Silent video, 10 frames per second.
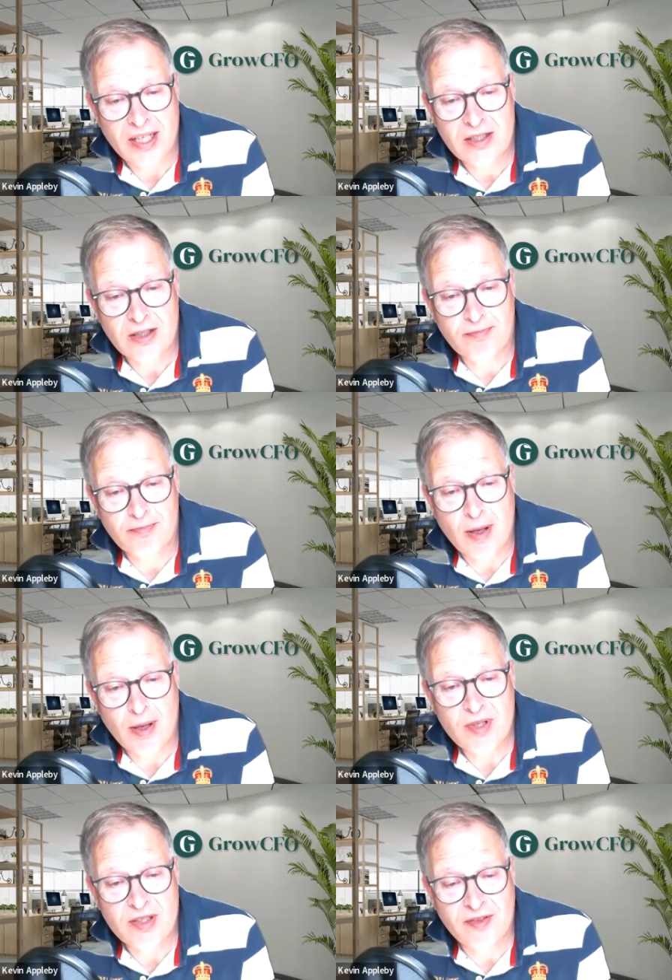He's got
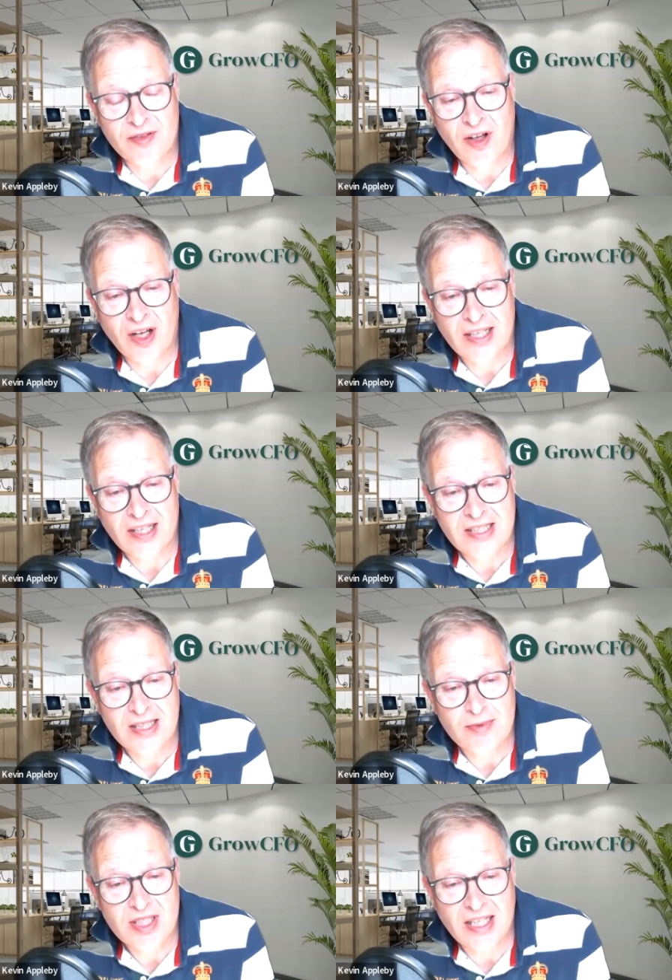members of his finance
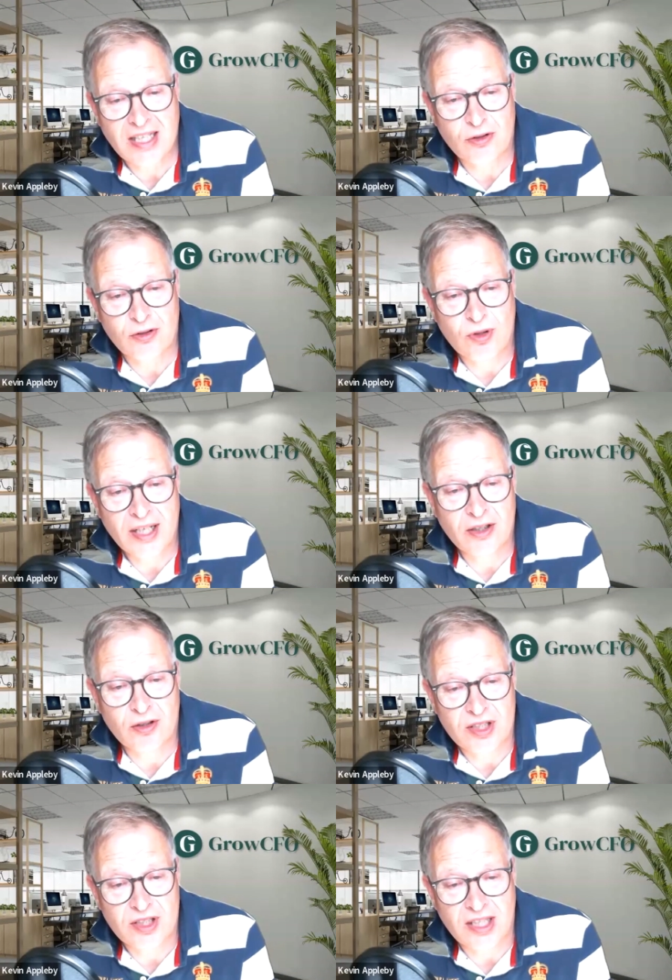team scattered right
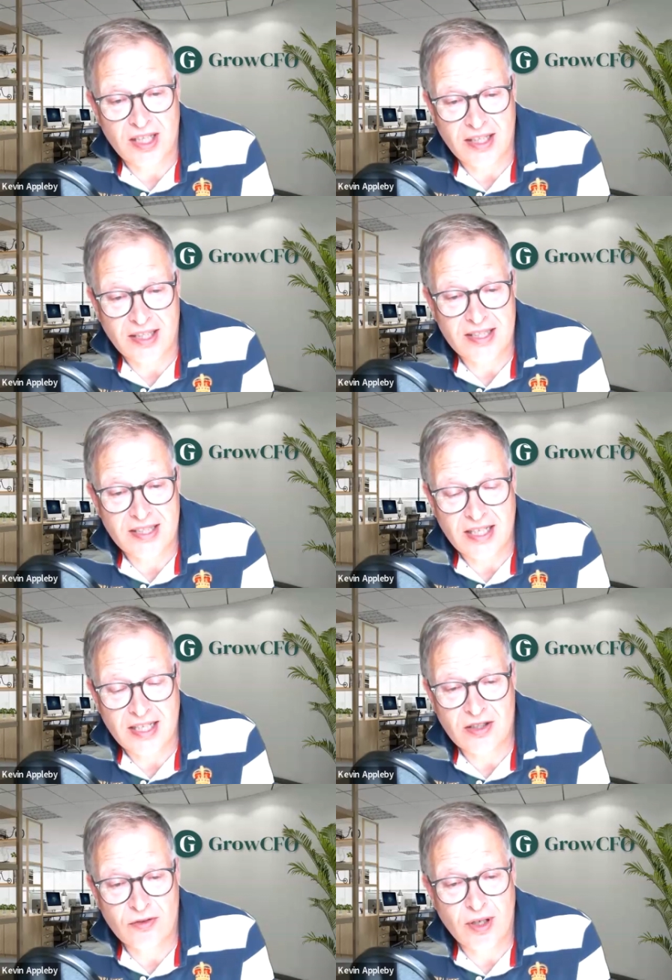across the United
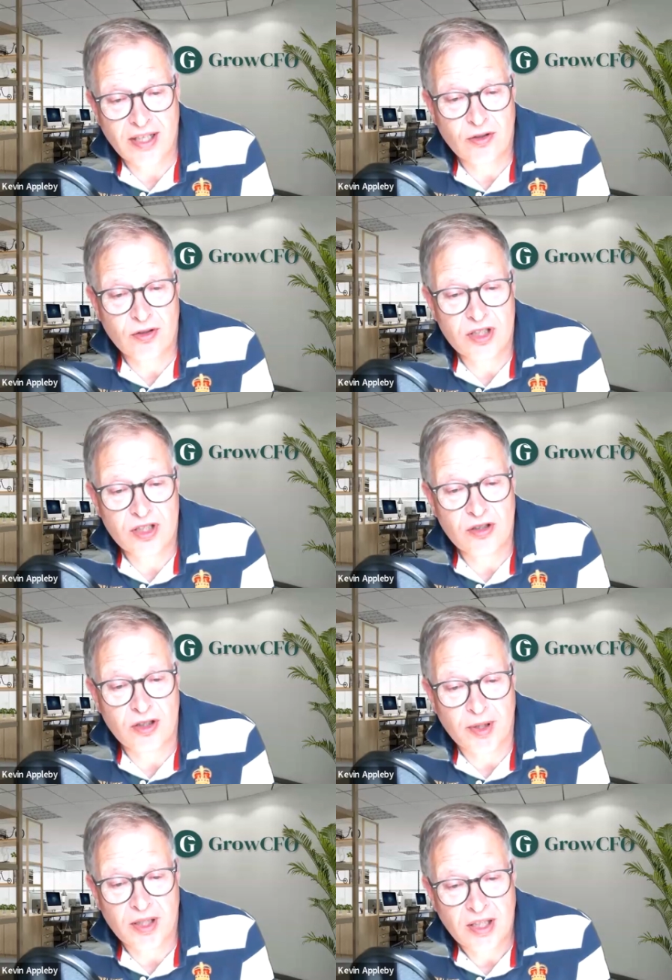States and right across
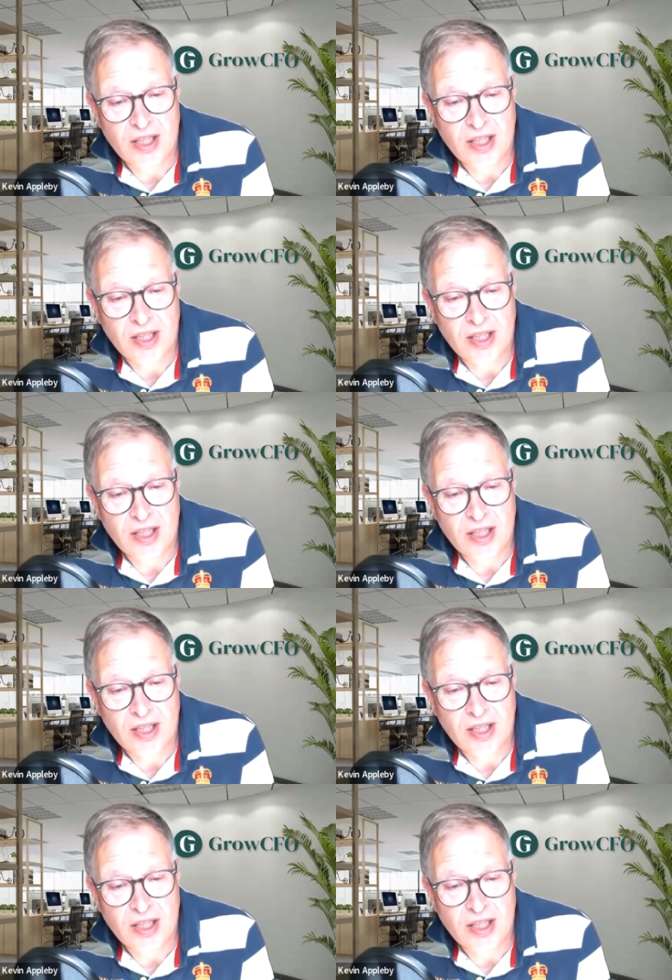Europe,